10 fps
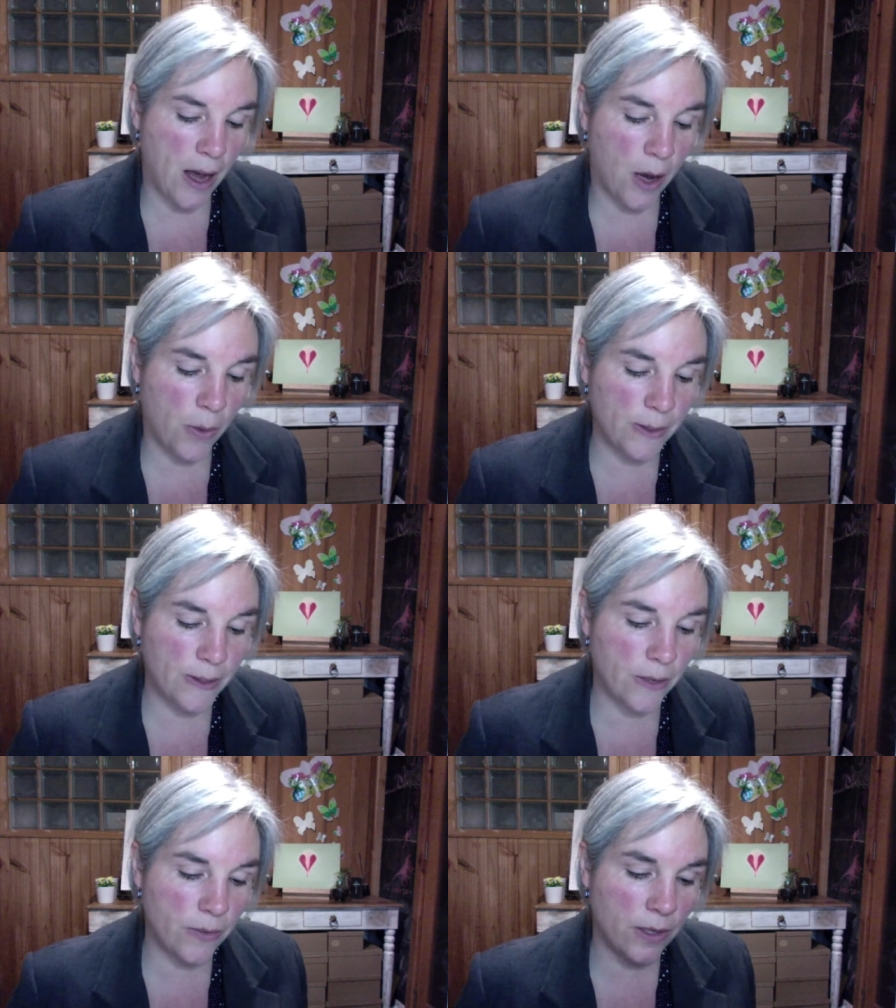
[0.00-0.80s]
I
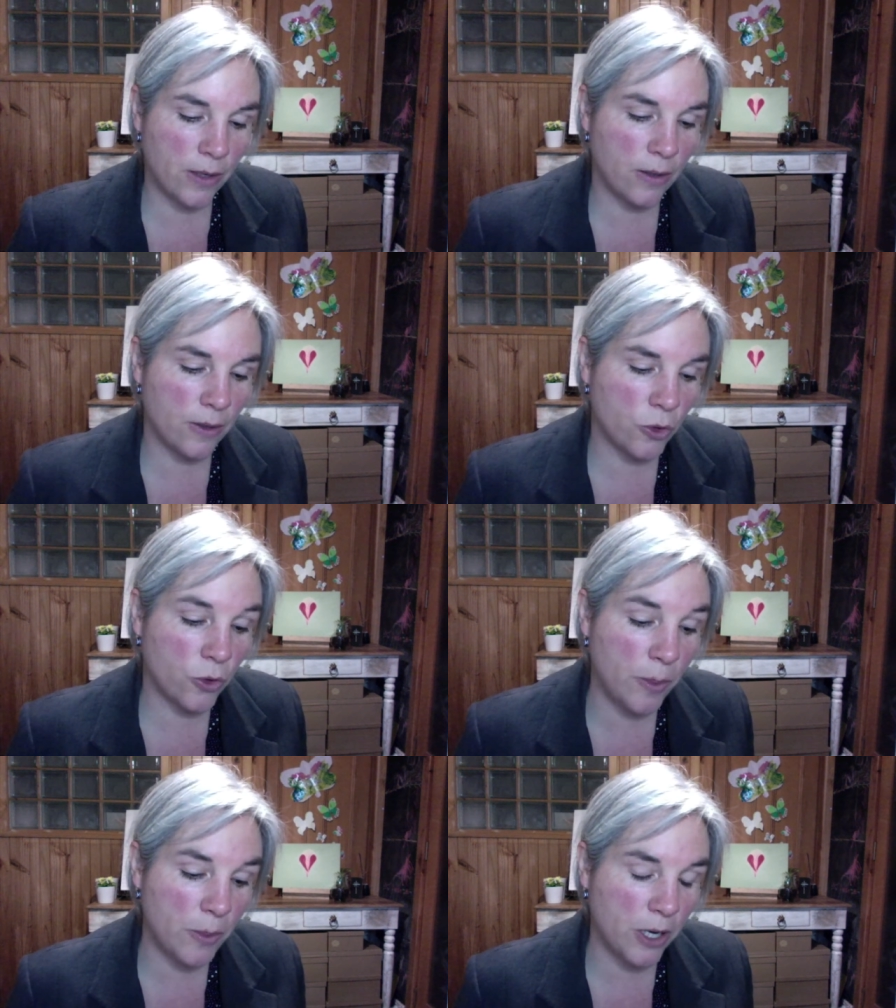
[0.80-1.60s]
was given
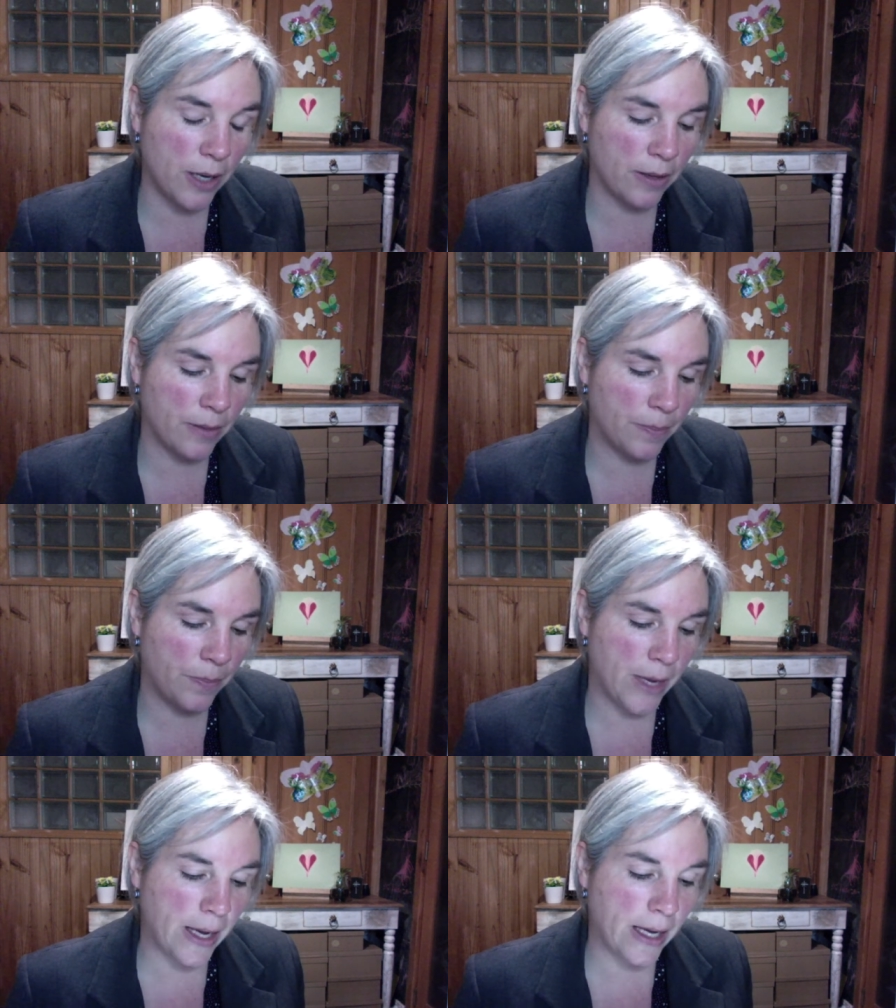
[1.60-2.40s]
scripture,
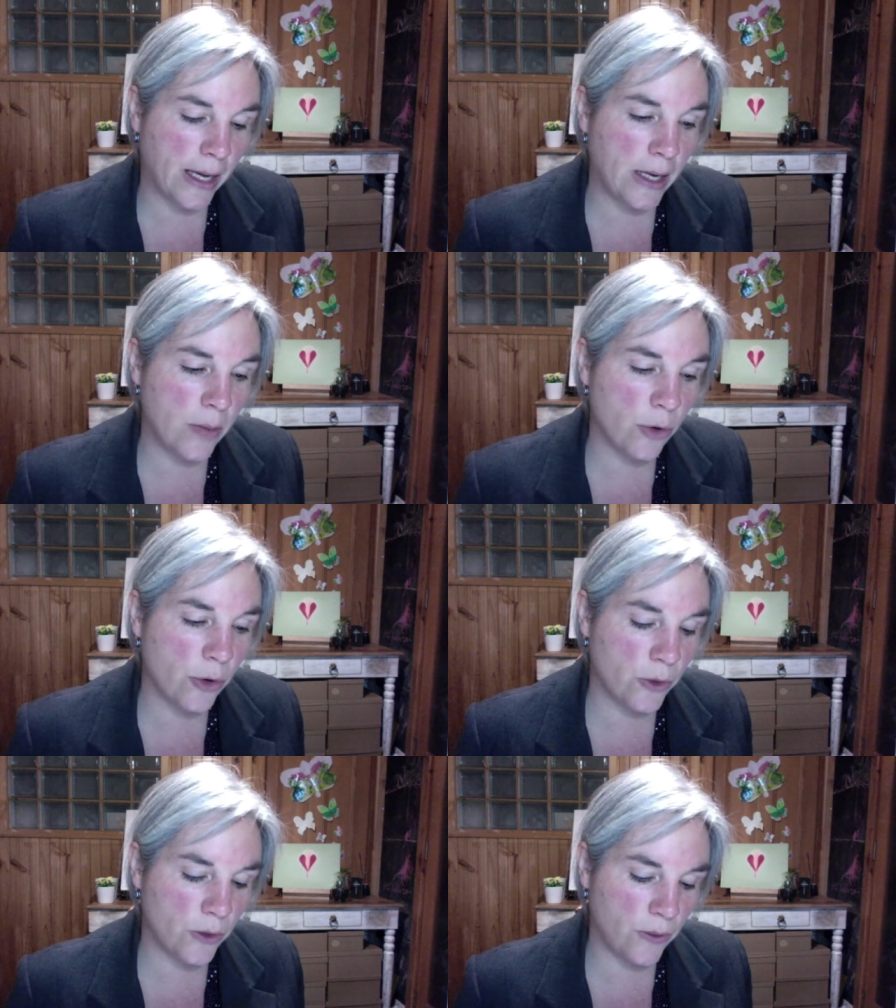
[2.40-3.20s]

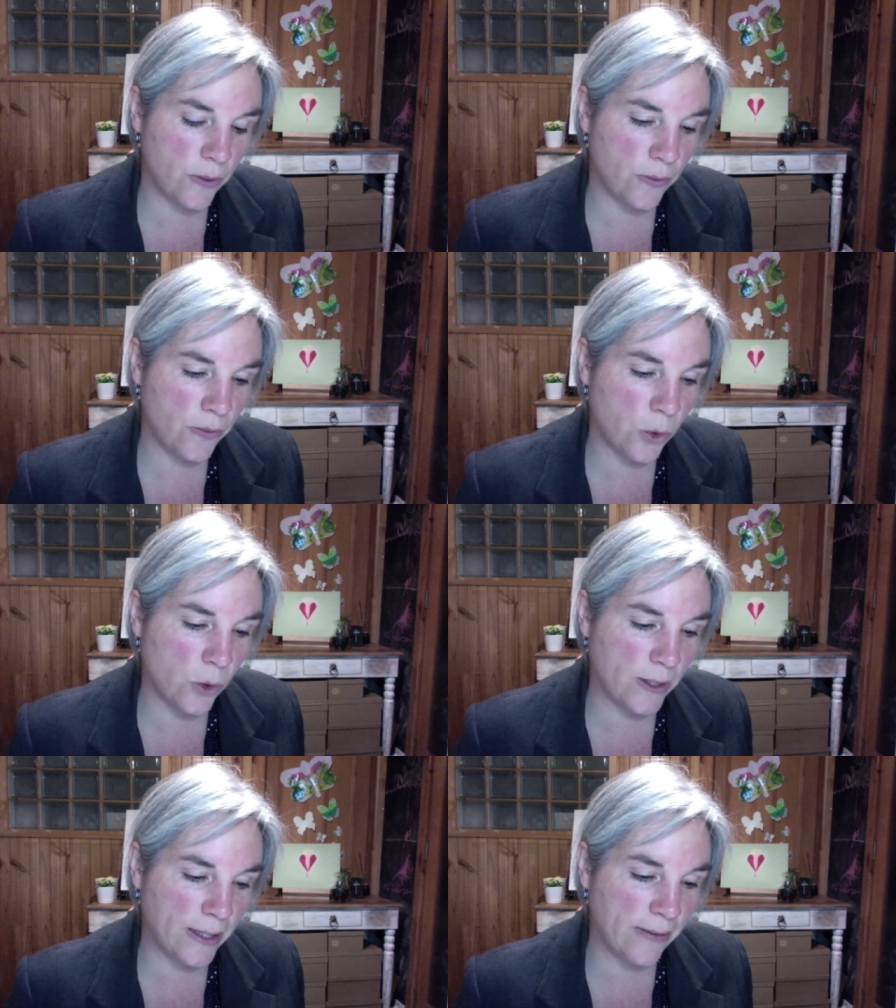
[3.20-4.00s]
Hebrews
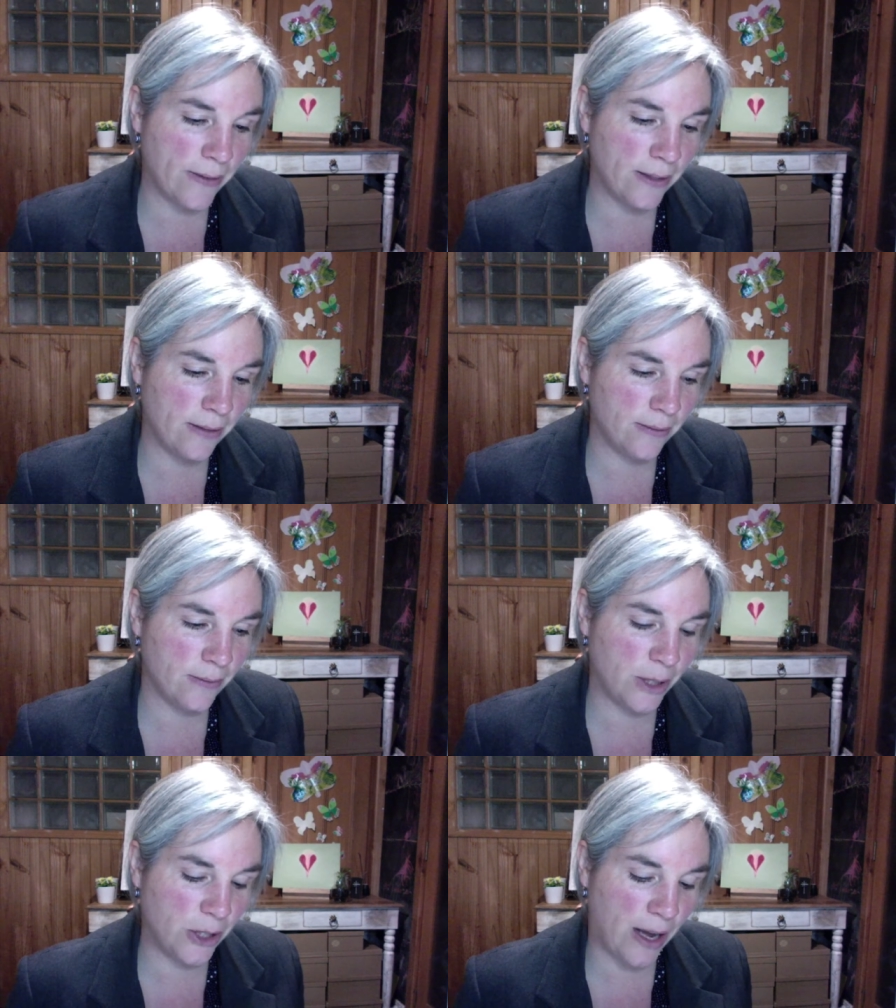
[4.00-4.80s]

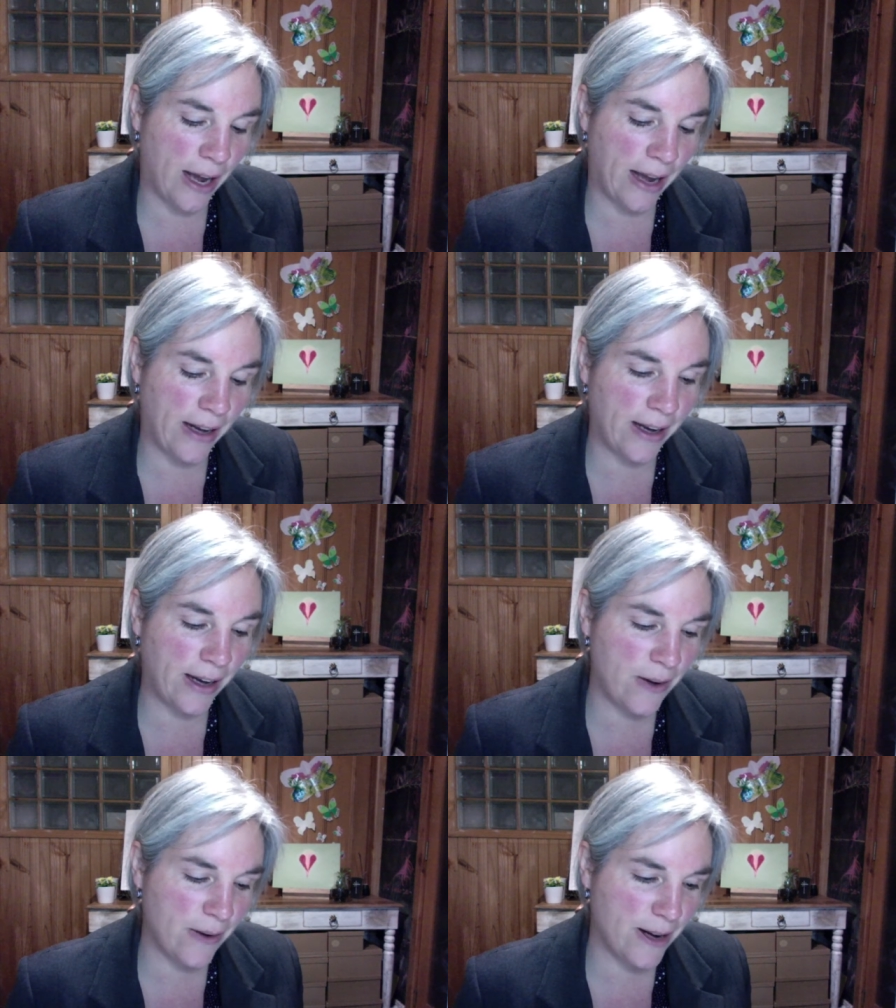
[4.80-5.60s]
4:7, which I had
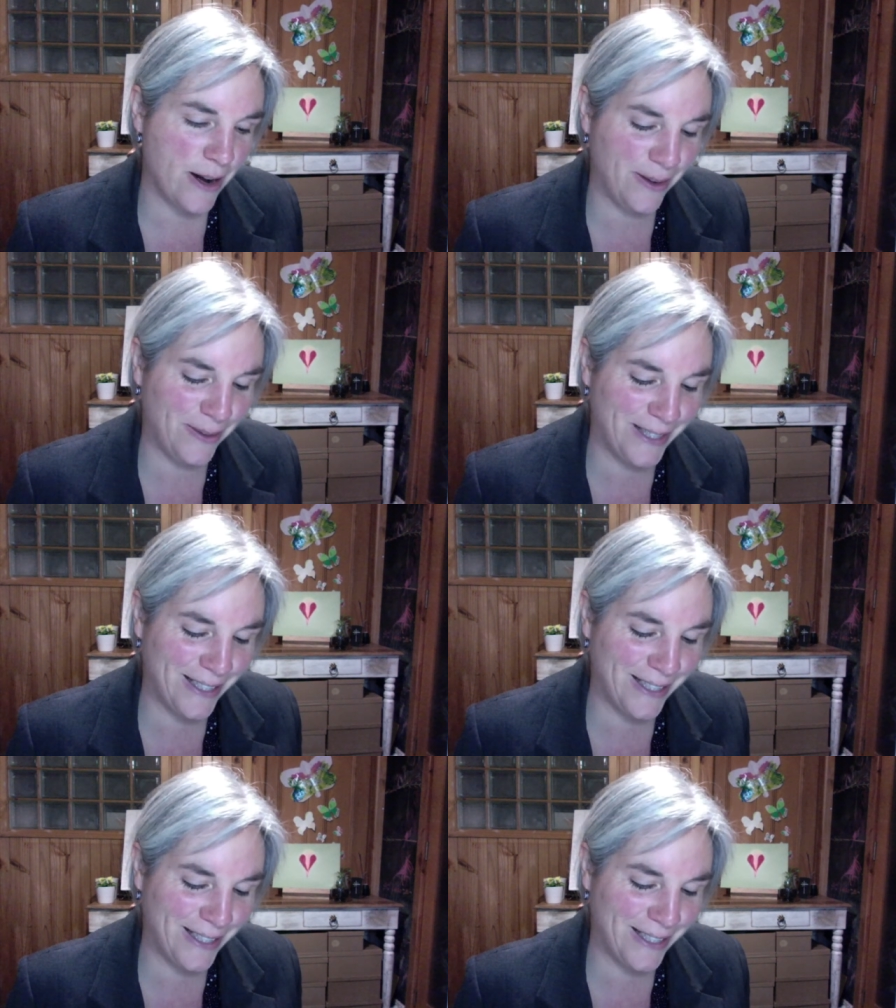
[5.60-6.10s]
here, and I've